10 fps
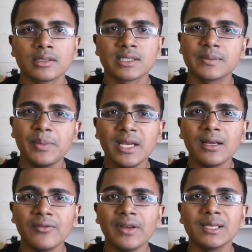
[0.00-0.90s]
Speak
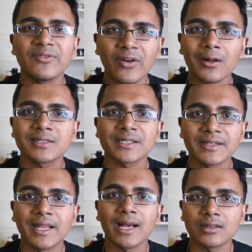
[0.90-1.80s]
of a false
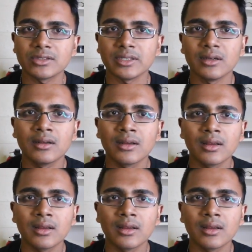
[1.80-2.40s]
analogy.